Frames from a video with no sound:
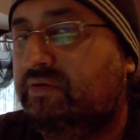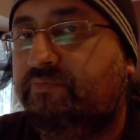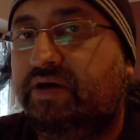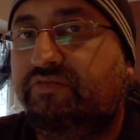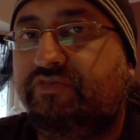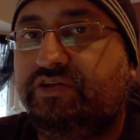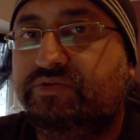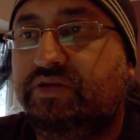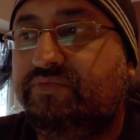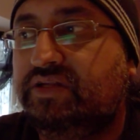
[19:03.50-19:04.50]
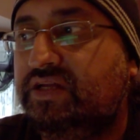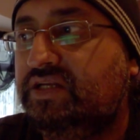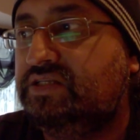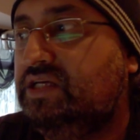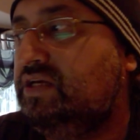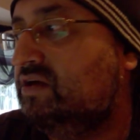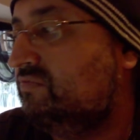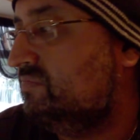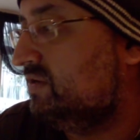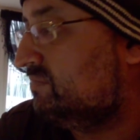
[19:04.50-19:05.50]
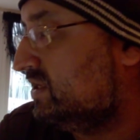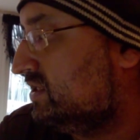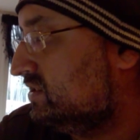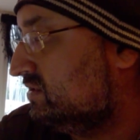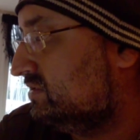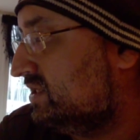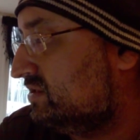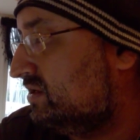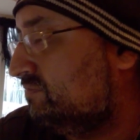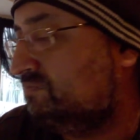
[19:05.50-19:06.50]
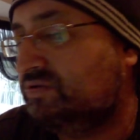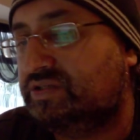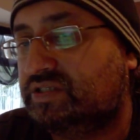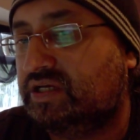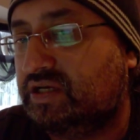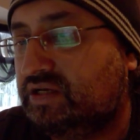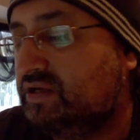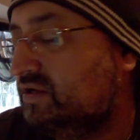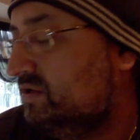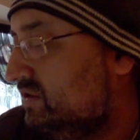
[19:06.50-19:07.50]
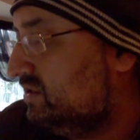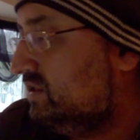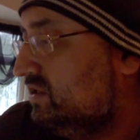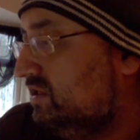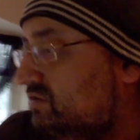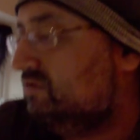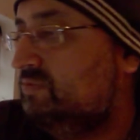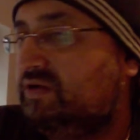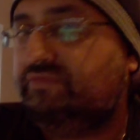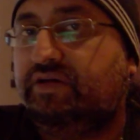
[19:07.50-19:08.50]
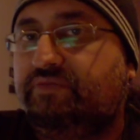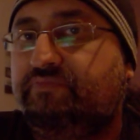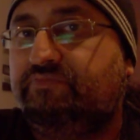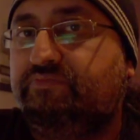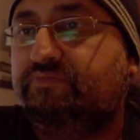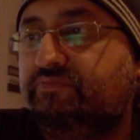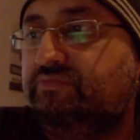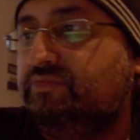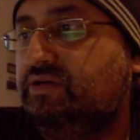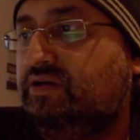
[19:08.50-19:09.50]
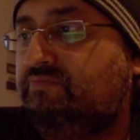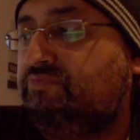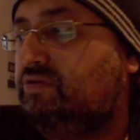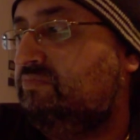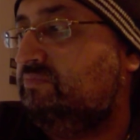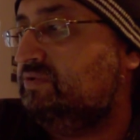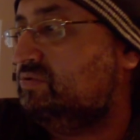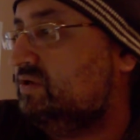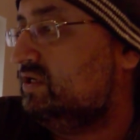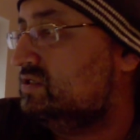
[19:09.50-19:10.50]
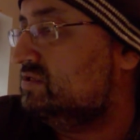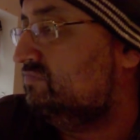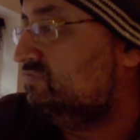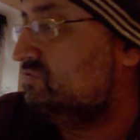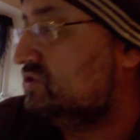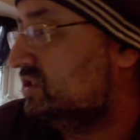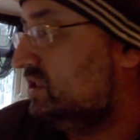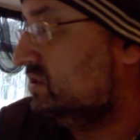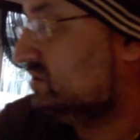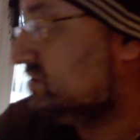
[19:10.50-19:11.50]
be better friends with him than any Sikh I've met. But that kind of puts a little bit of a kind of problem between us, unfortunately,